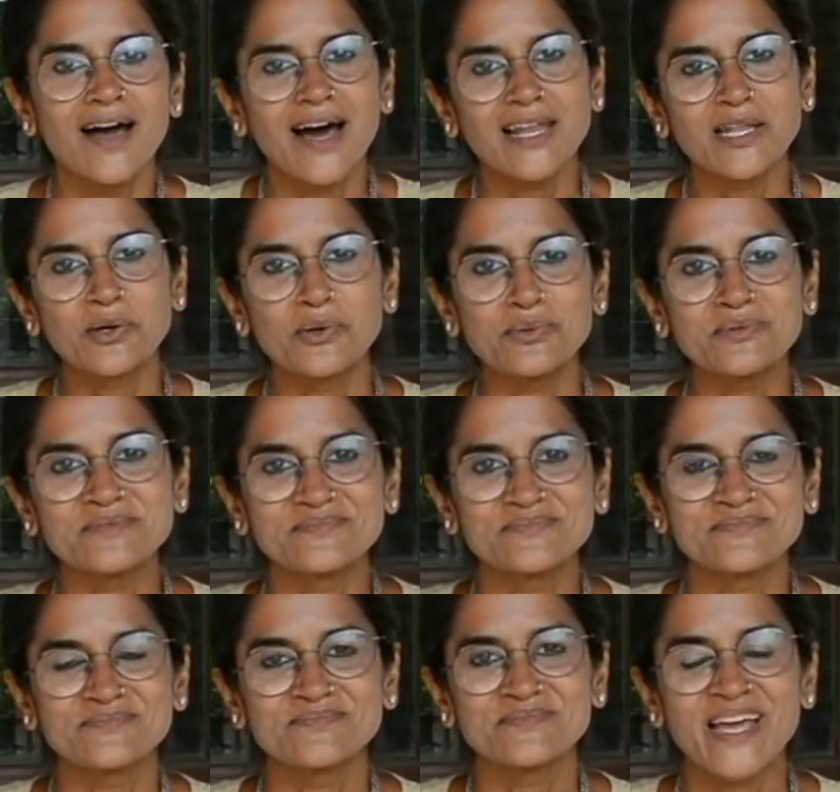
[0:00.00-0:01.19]
Hello.
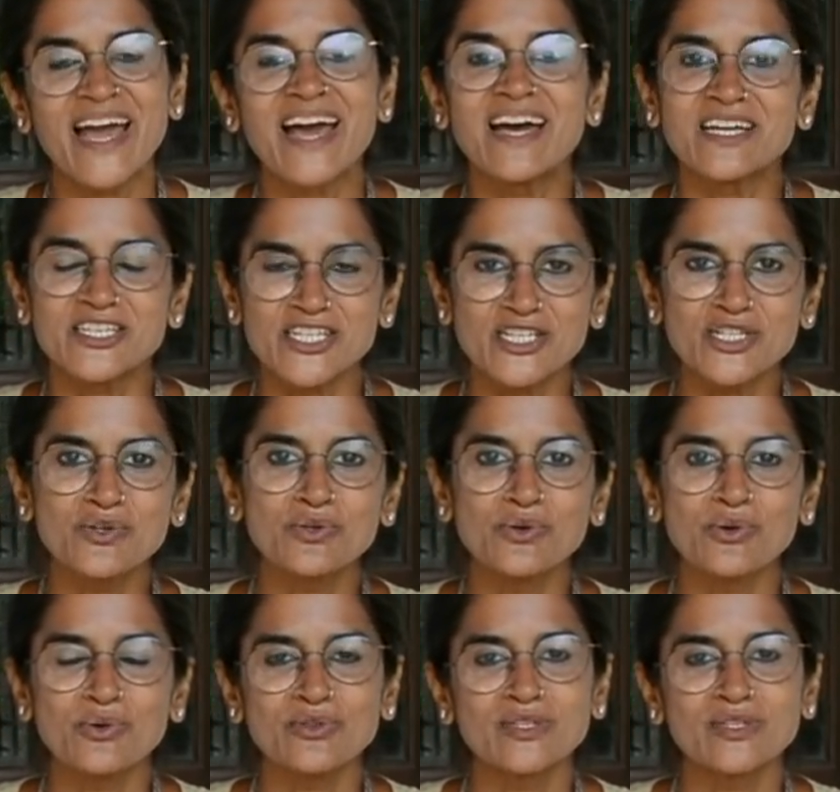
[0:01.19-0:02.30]
Did you know